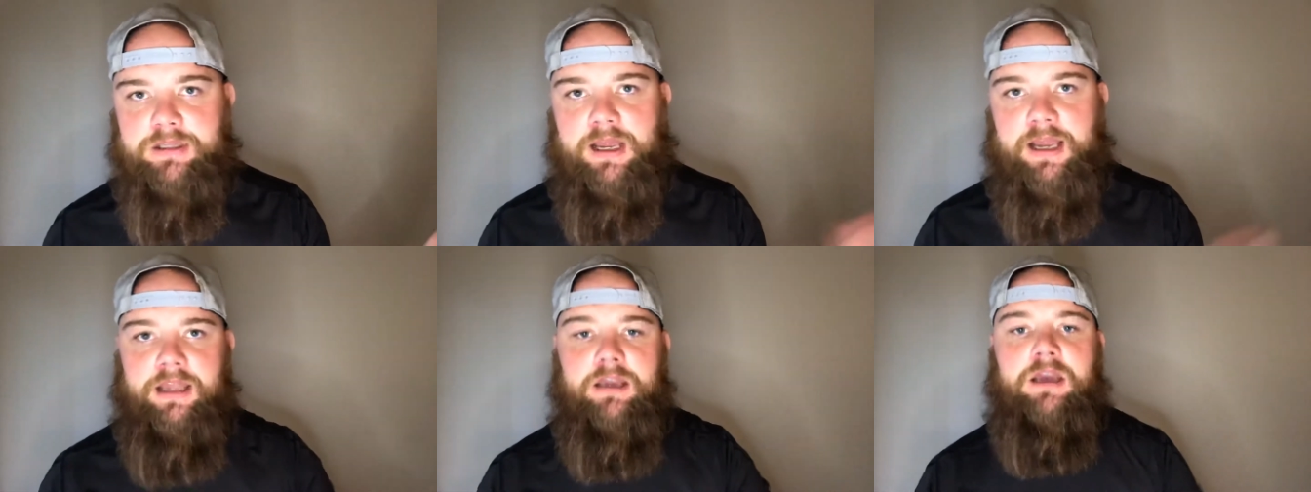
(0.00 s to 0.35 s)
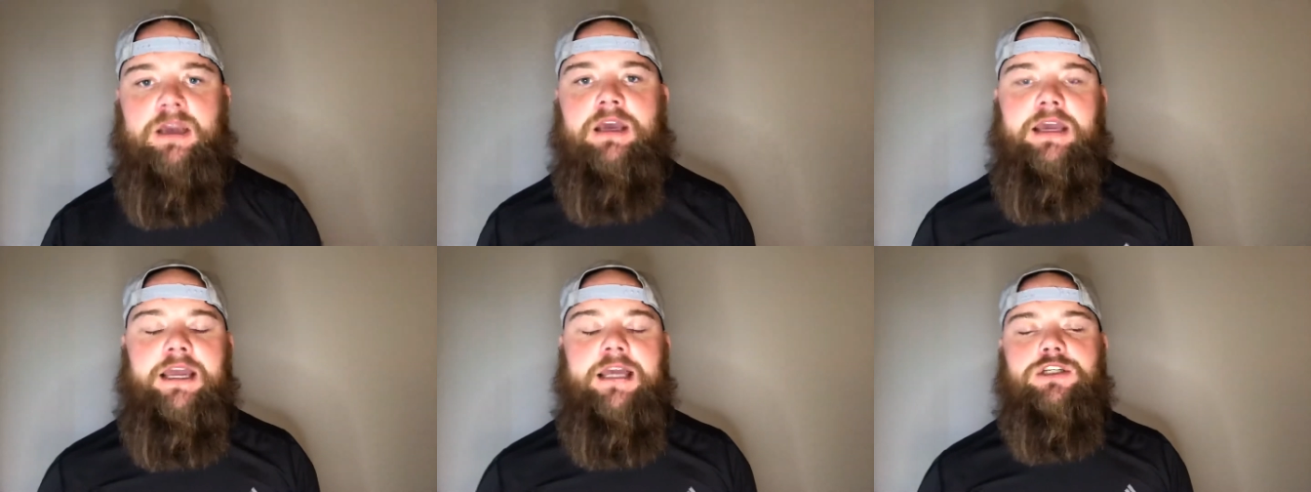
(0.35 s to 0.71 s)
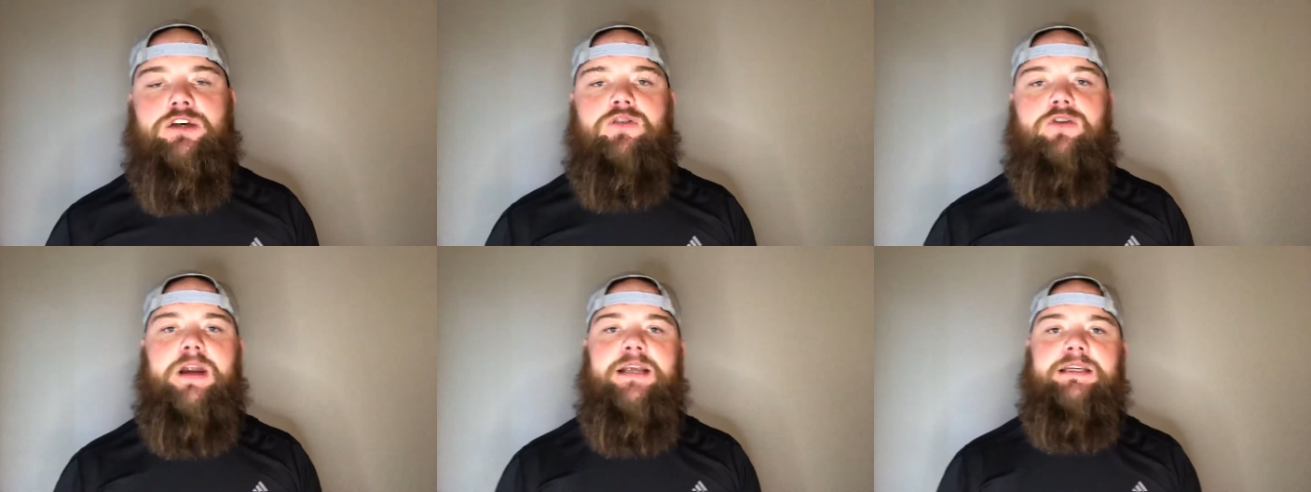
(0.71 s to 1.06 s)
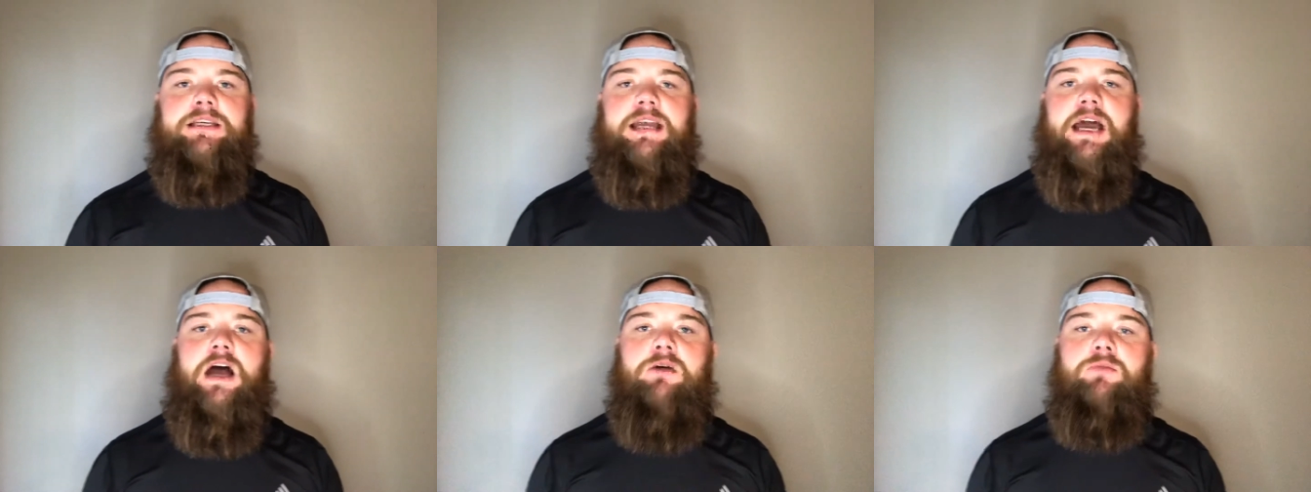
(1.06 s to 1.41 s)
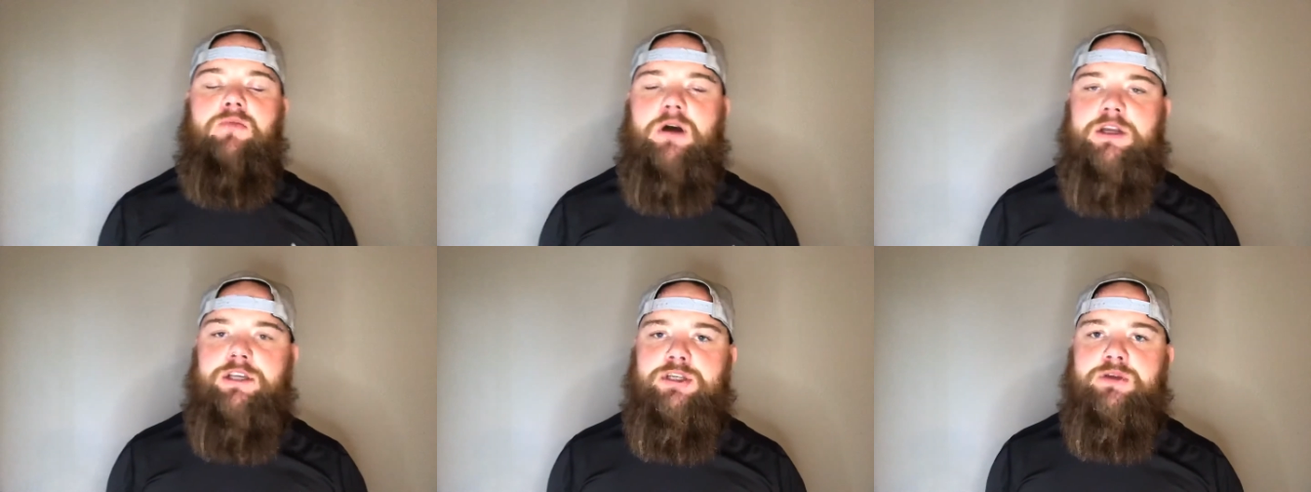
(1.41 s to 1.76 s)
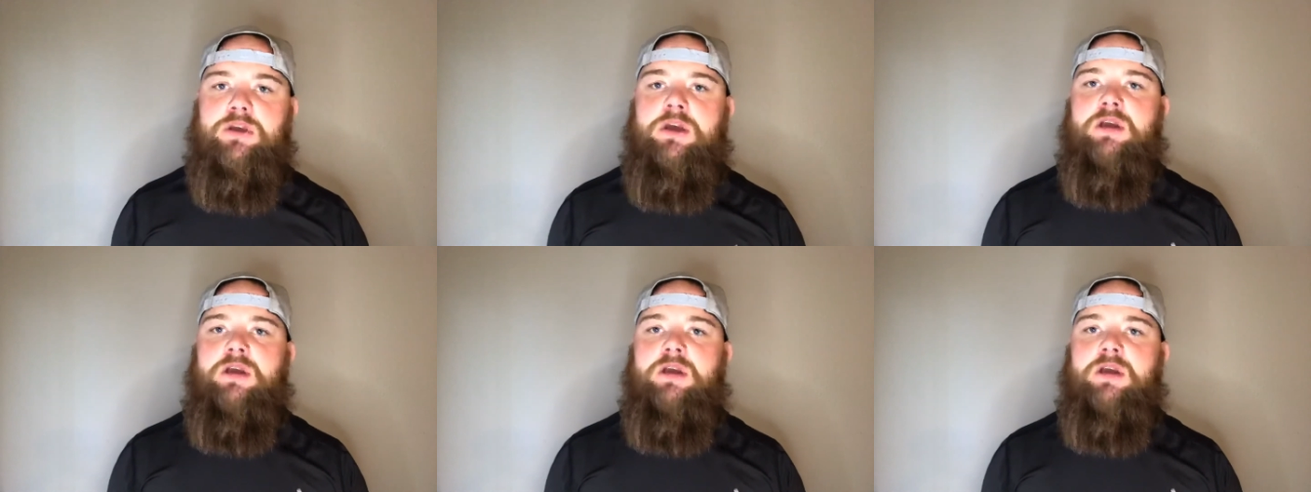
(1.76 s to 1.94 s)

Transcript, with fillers: Like, it's crazy how much